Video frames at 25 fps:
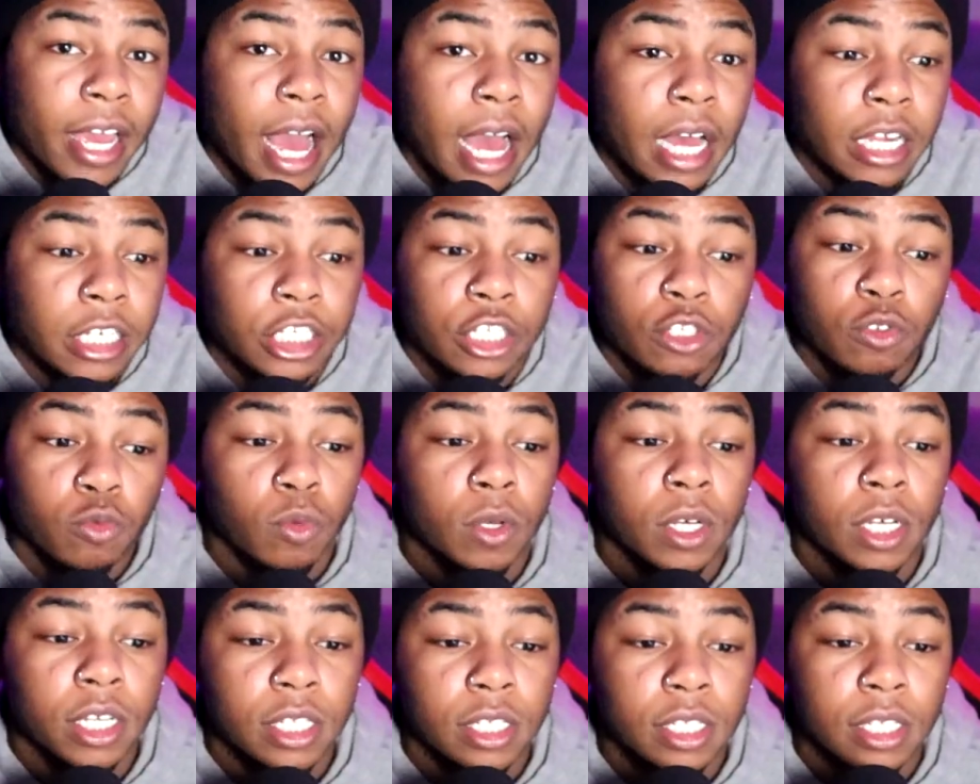I just
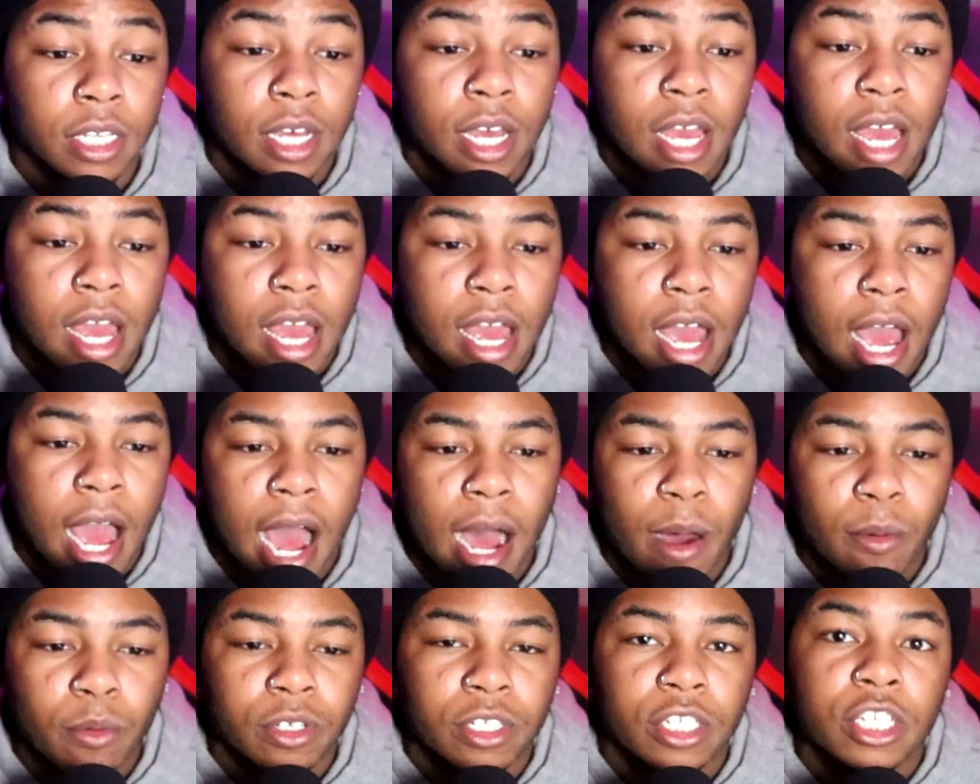was. I
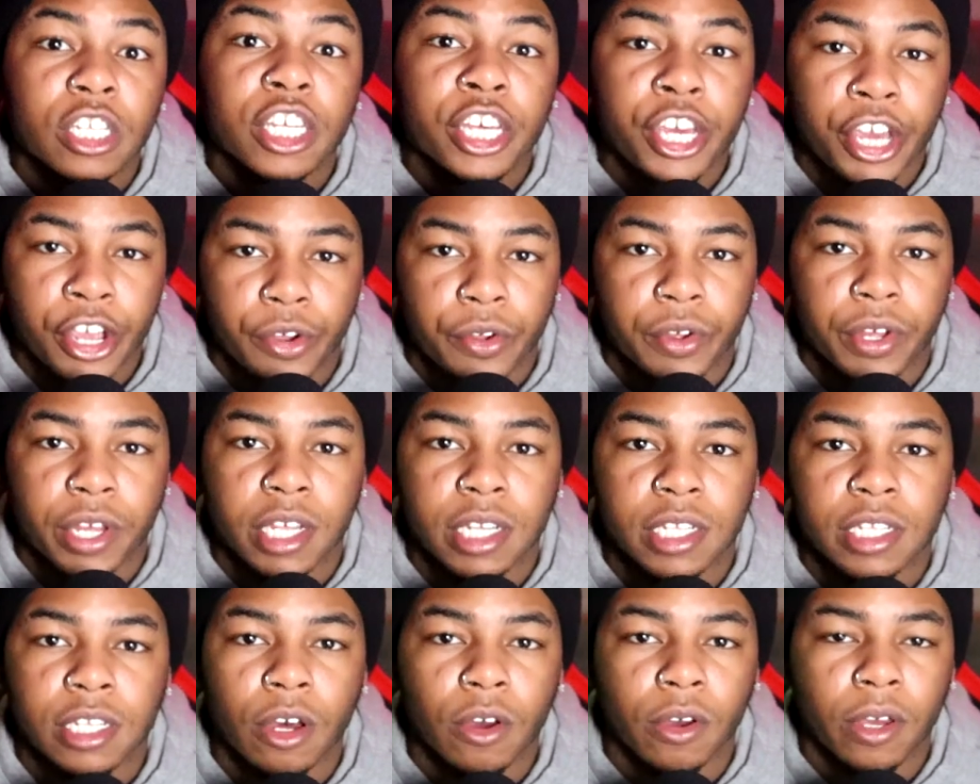was
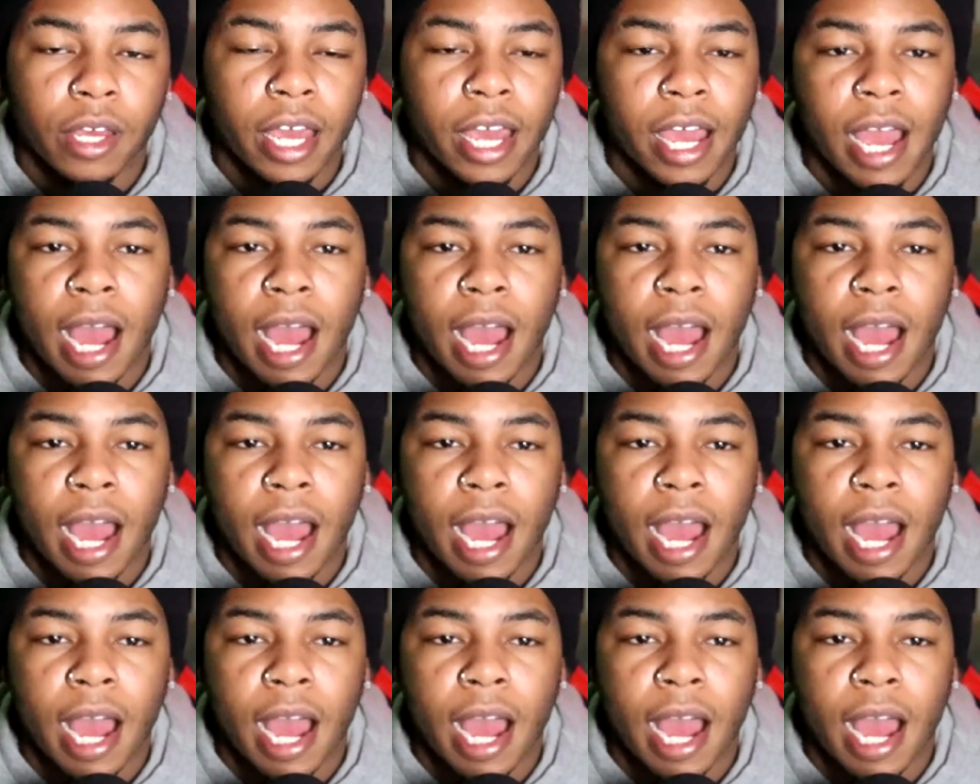curious, okay?